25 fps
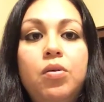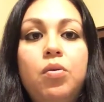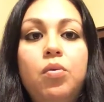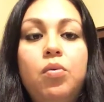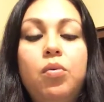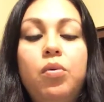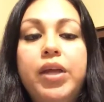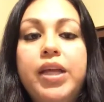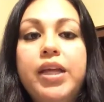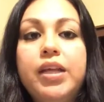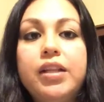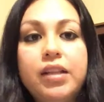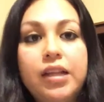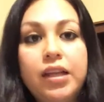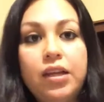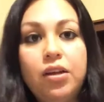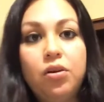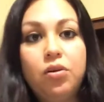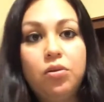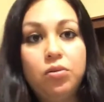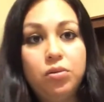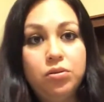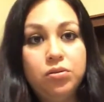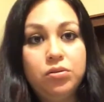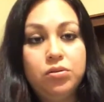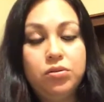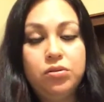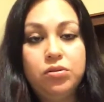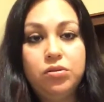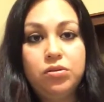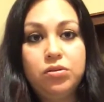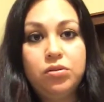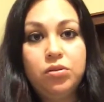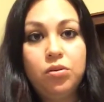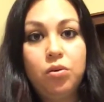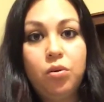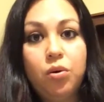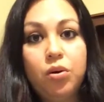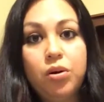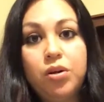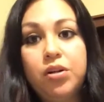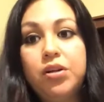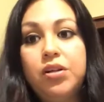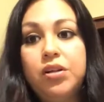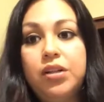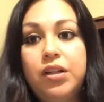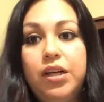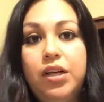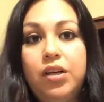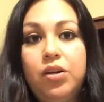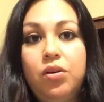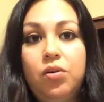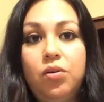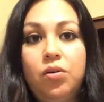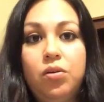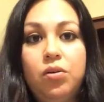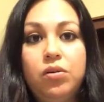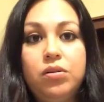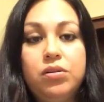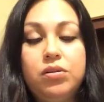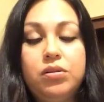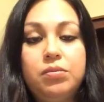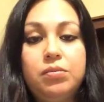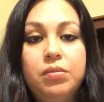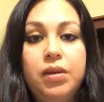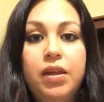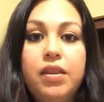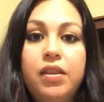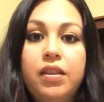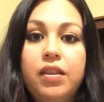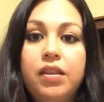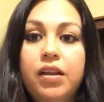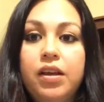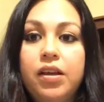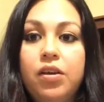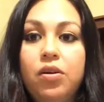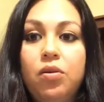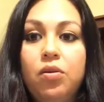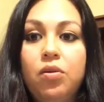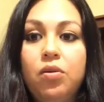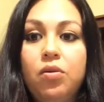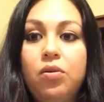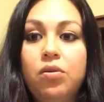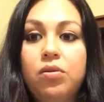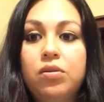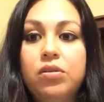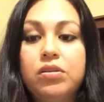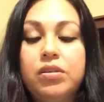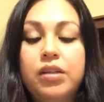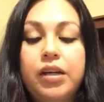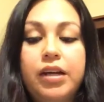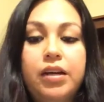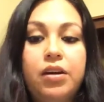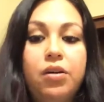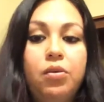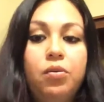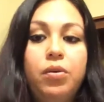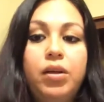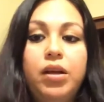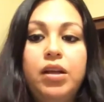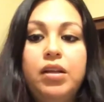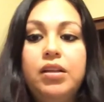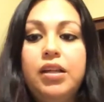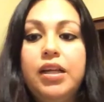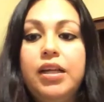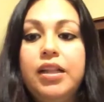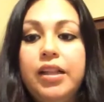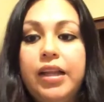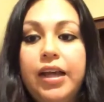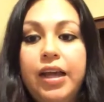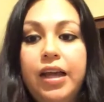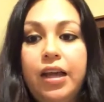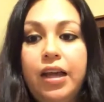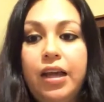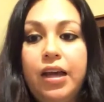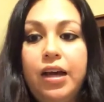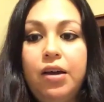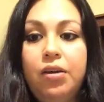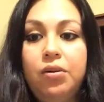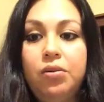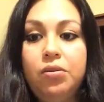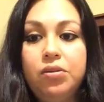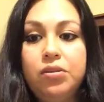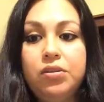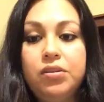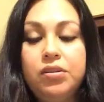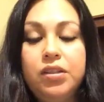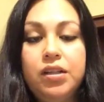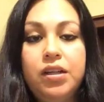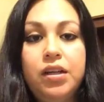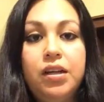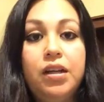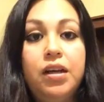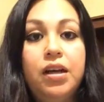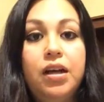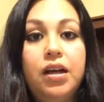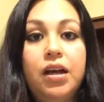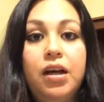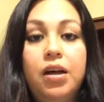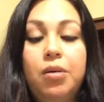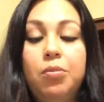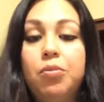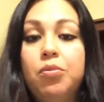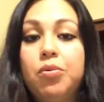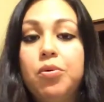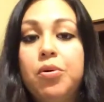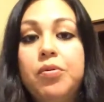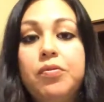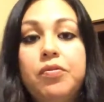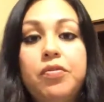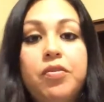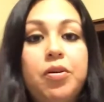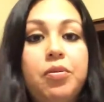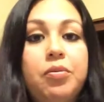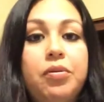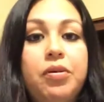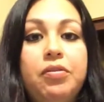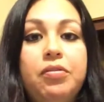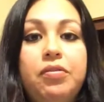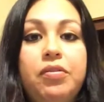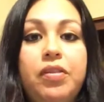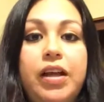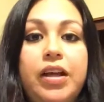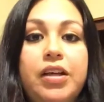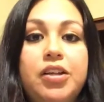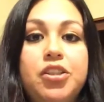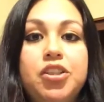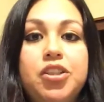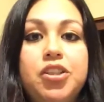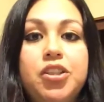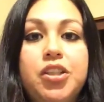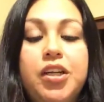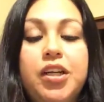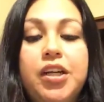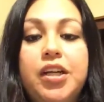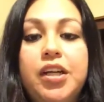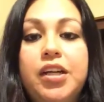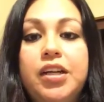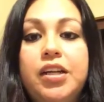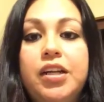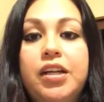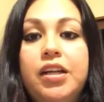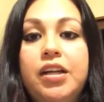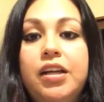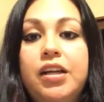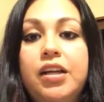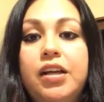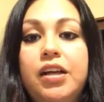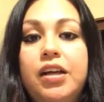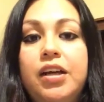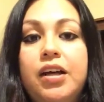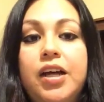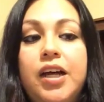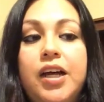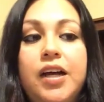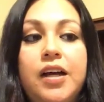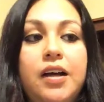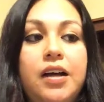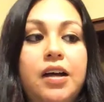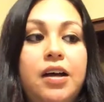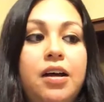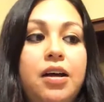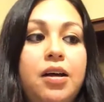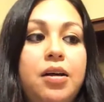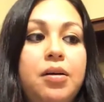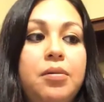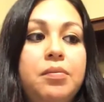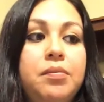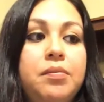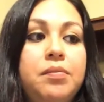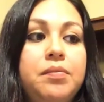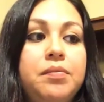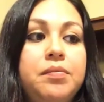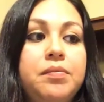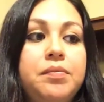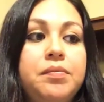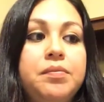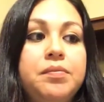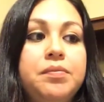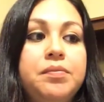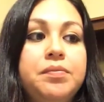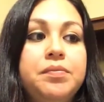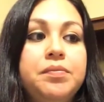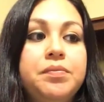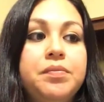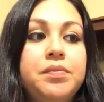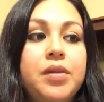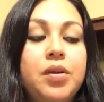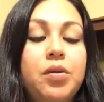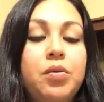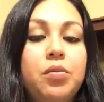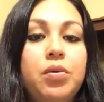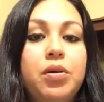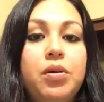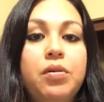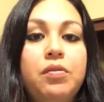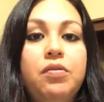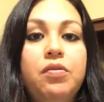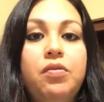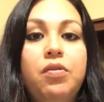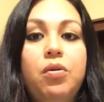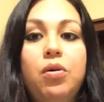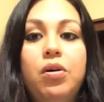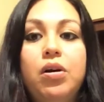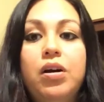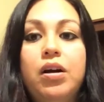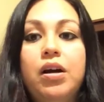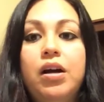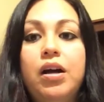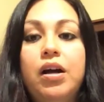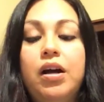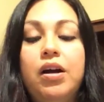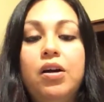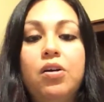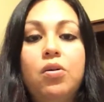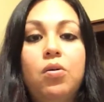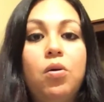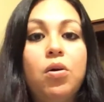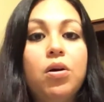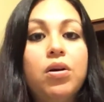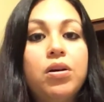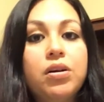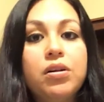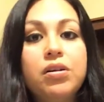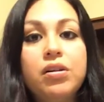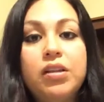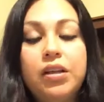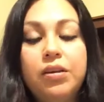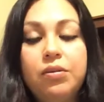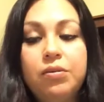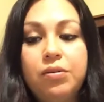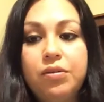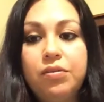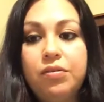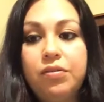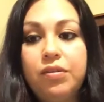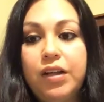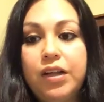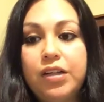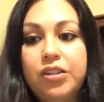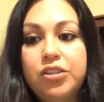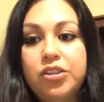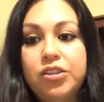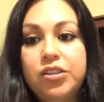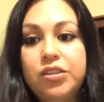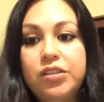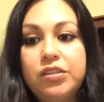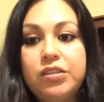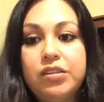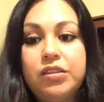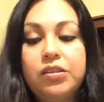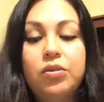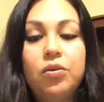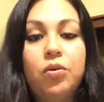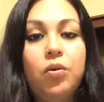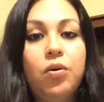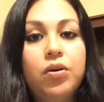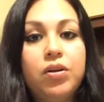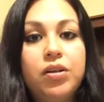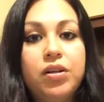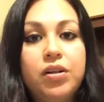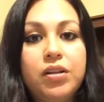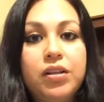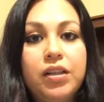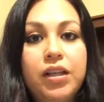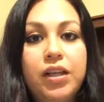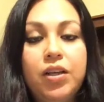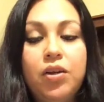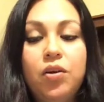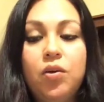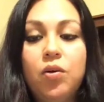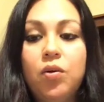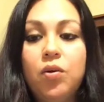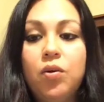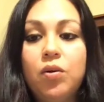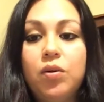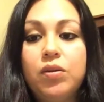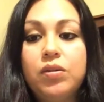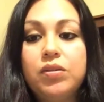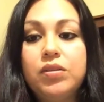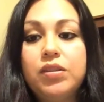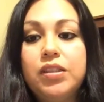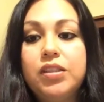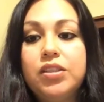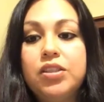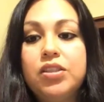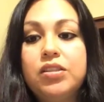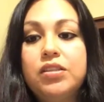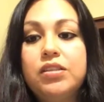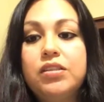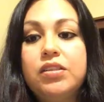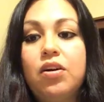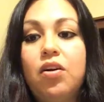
weekly goals, quarterly goals, monthly goals, like a weekly layout, room for reflection, room for quarterly reflections and quarterly goals, and just